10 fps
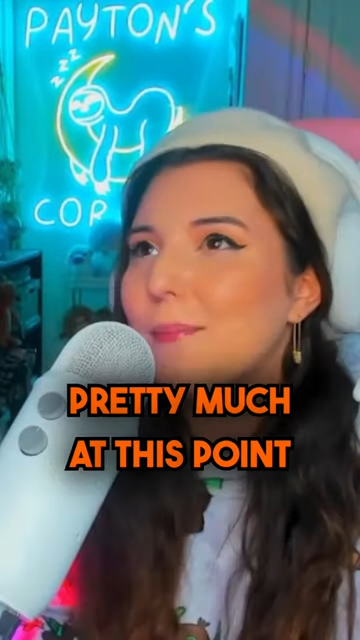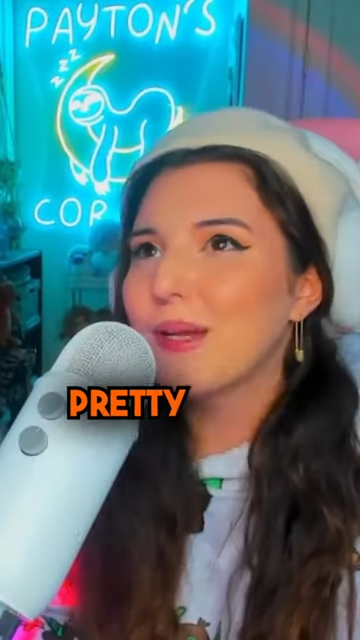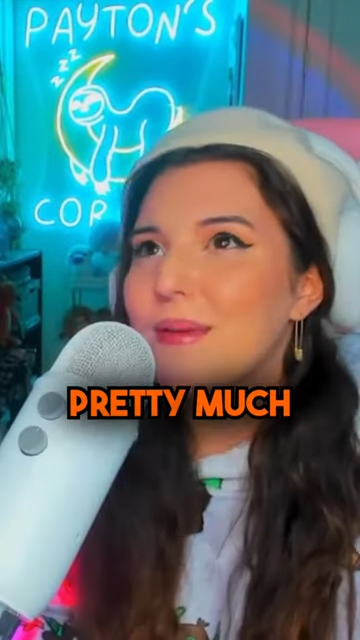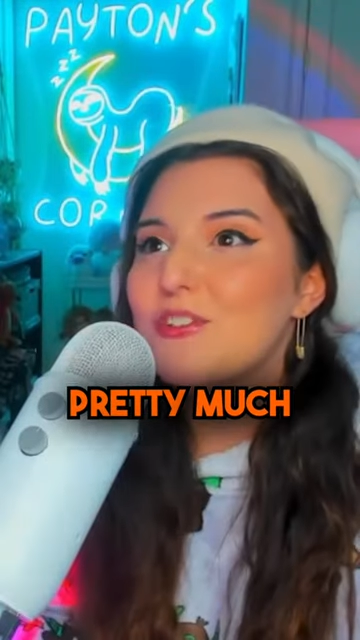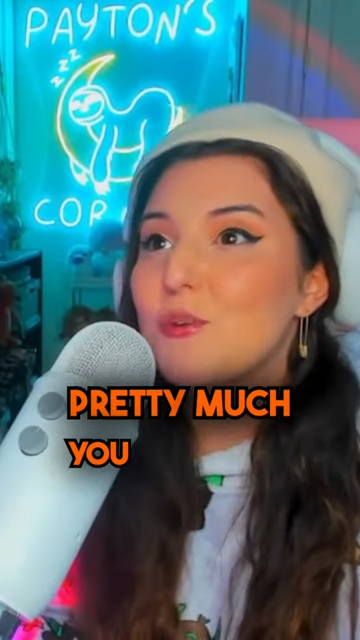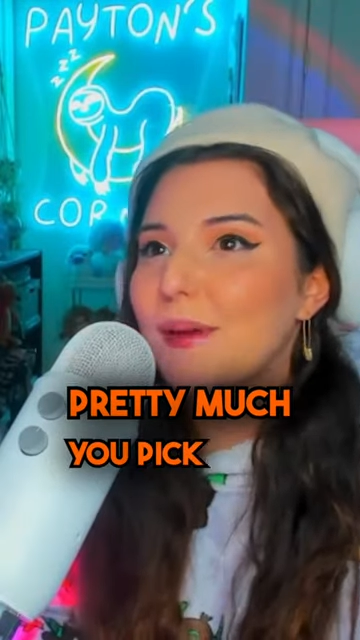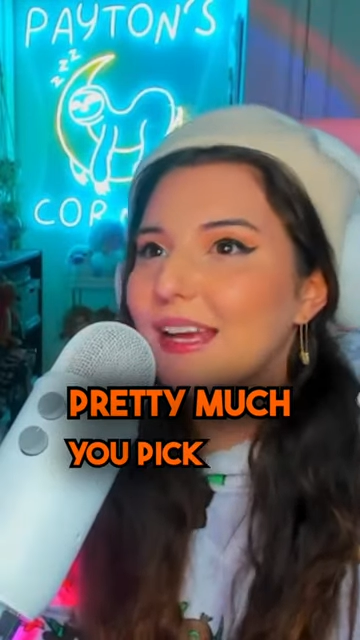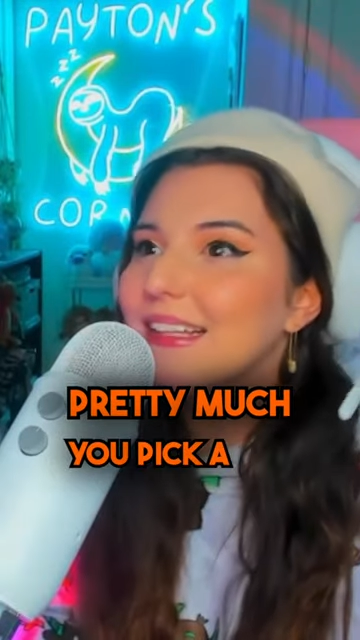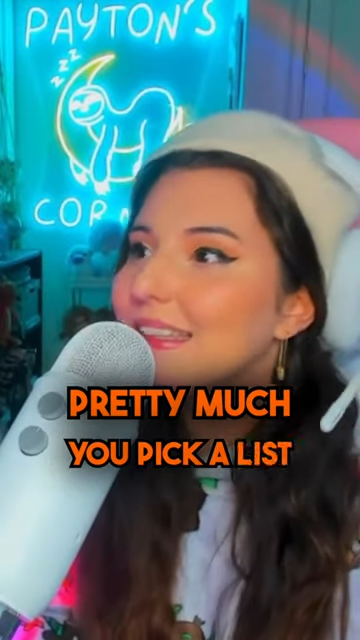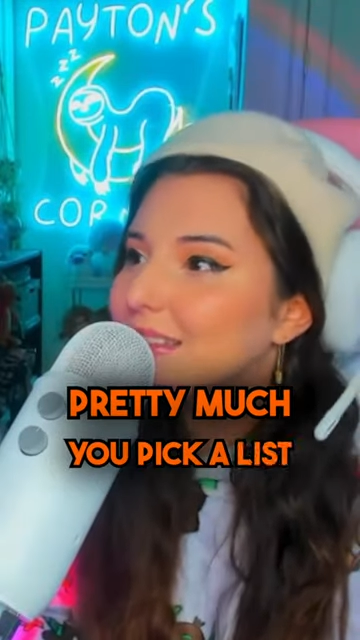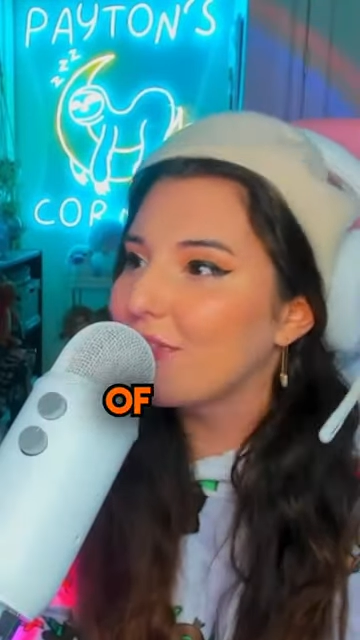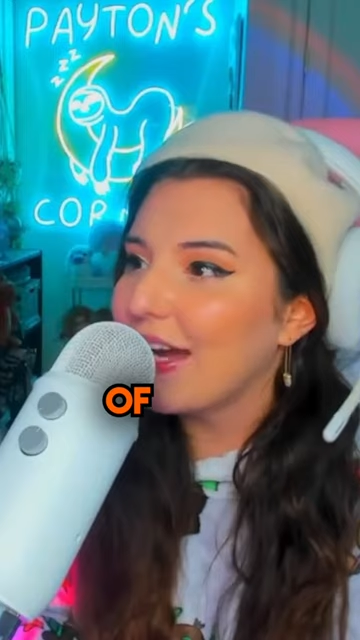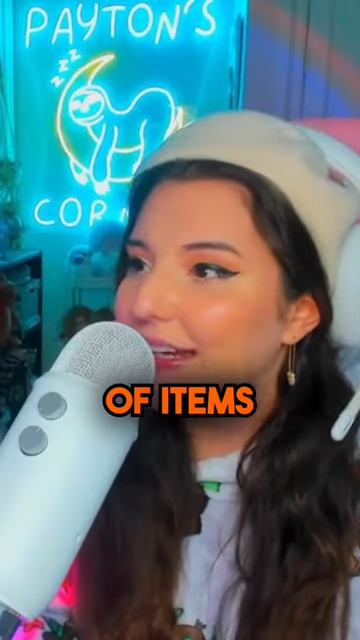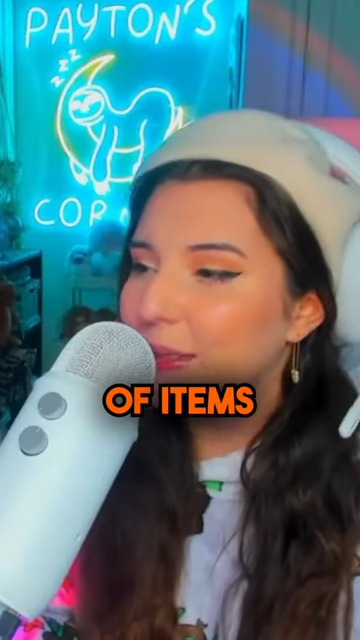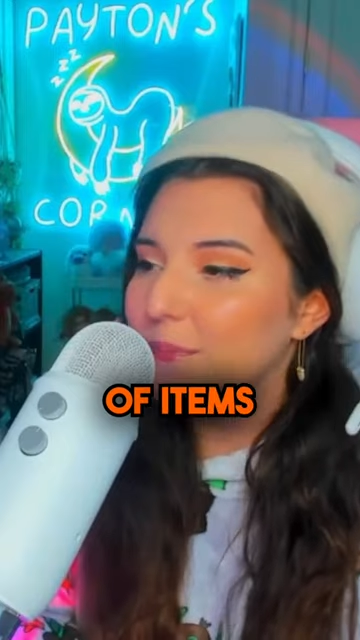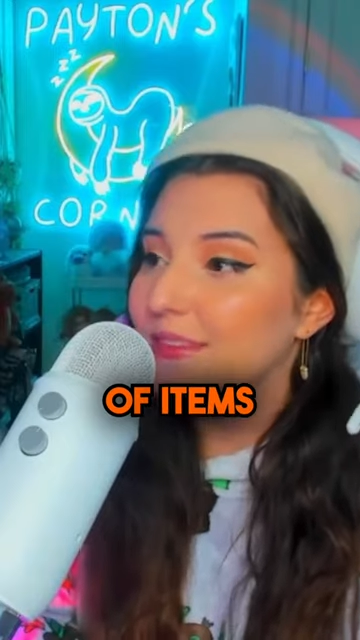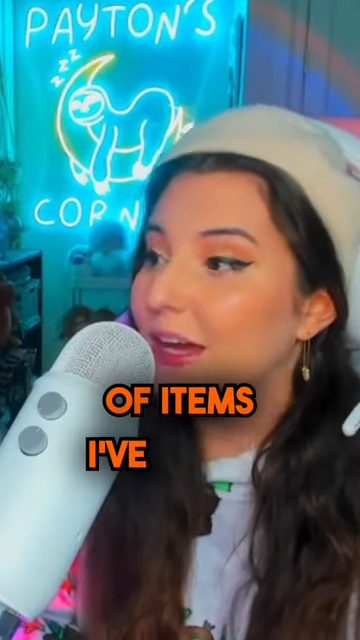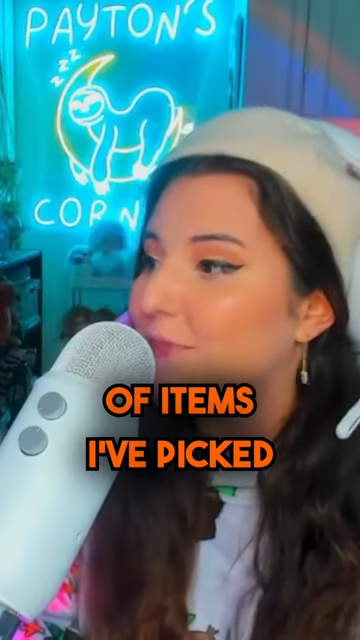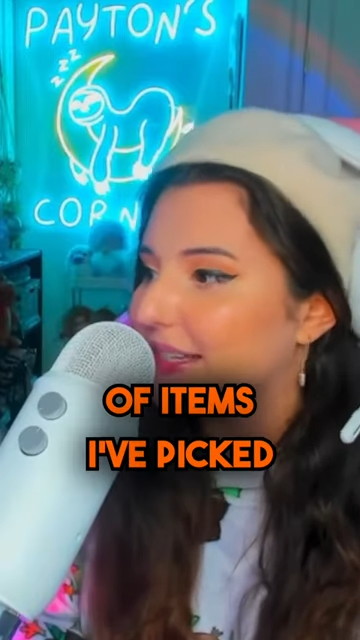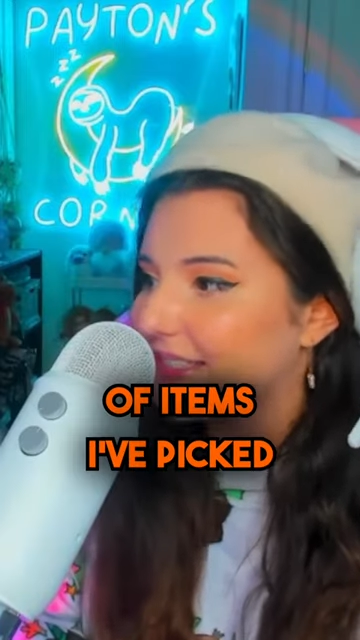Pretty much you pick a list of items.
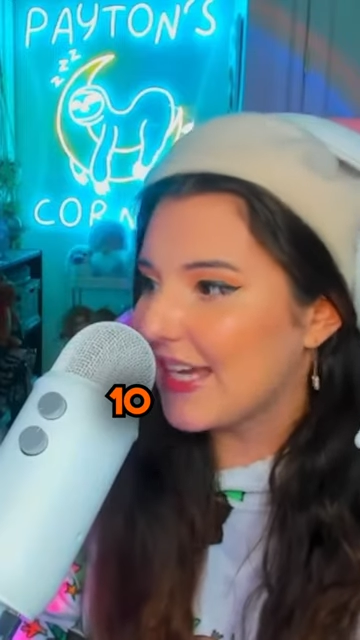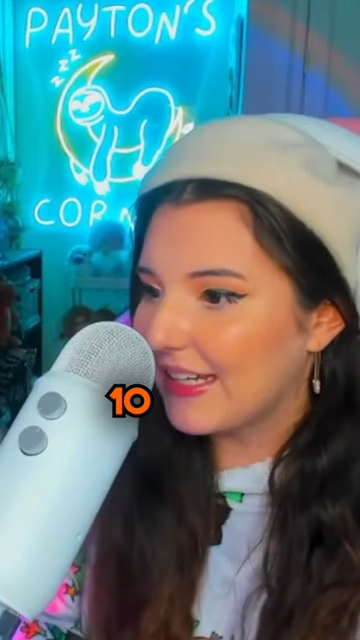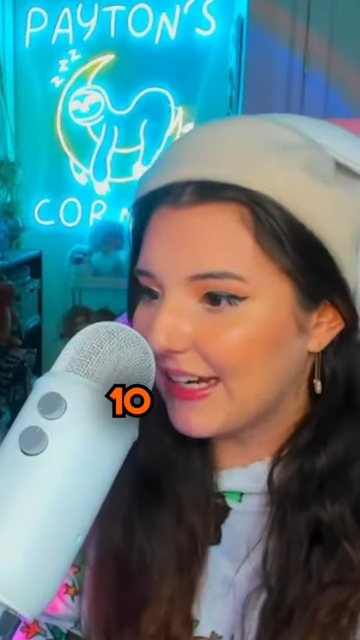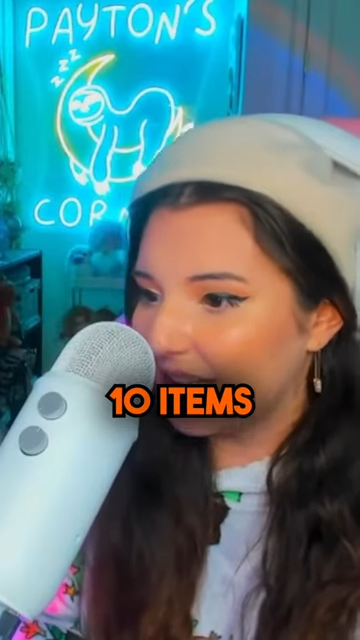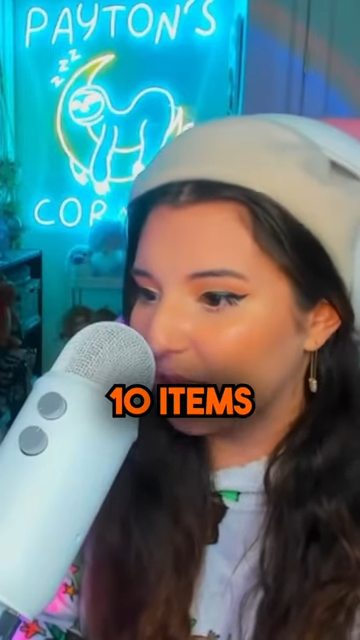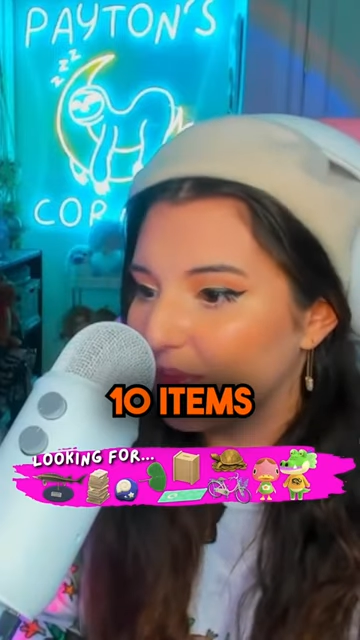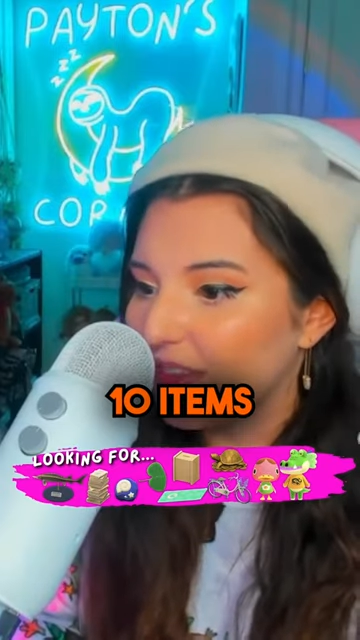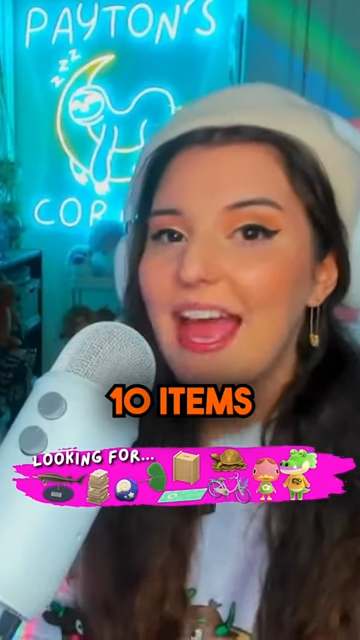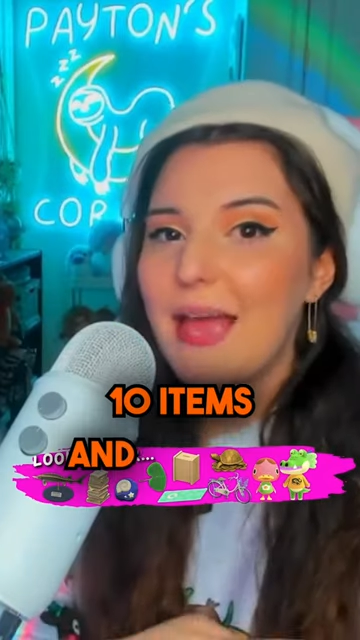I've picked 10 items.